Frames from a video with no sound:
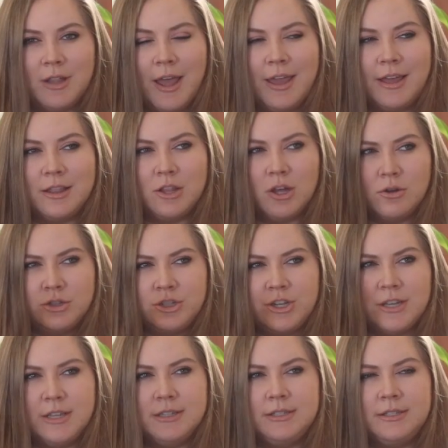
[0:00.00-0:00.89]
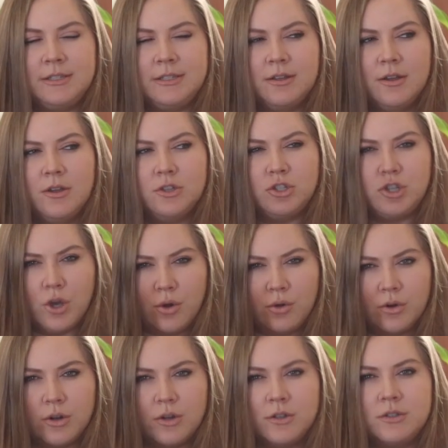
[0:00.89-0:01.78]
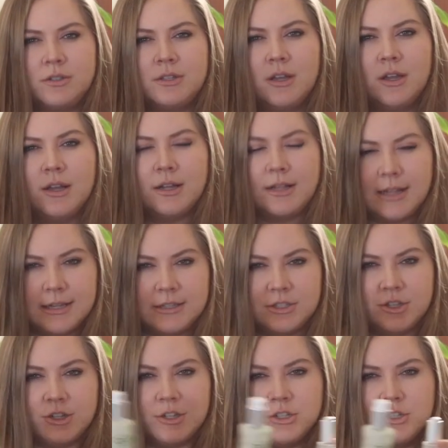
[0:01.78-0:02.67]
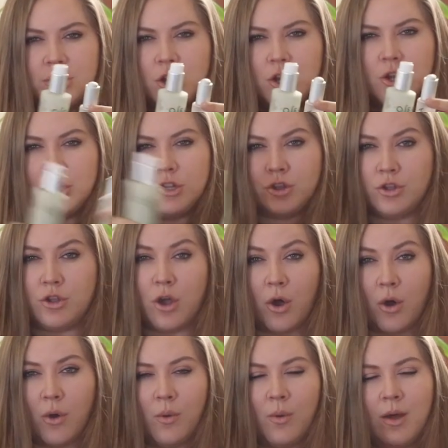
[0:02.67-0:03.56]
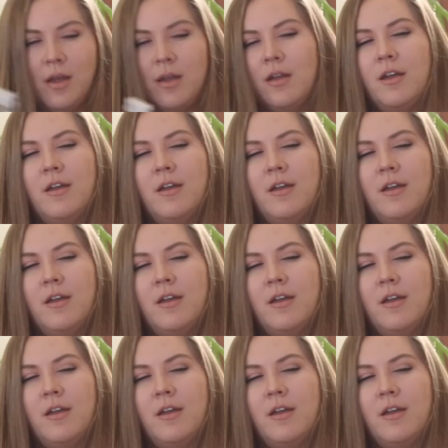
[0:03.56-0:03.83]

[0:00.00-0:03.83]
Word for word: like lotions, toners, cleansers, no.